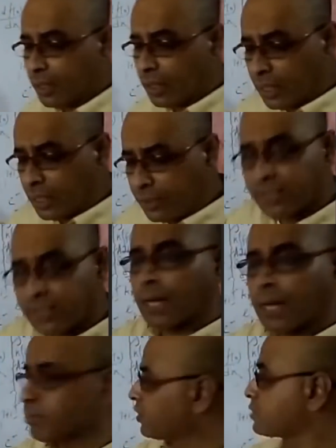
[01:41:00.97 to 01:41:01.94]
in this
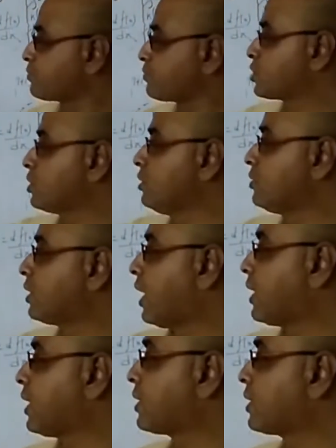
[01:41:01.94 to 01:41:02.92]
type of expression, the
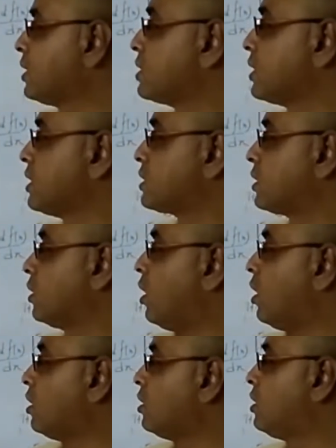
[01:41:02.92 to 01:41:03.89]
direct answer is
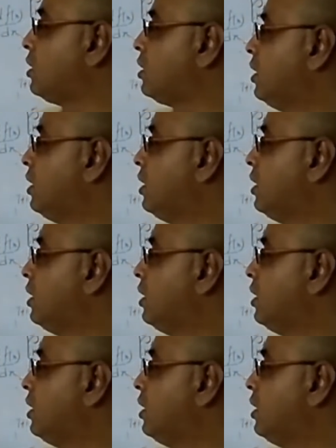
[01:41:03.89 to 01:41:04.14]
log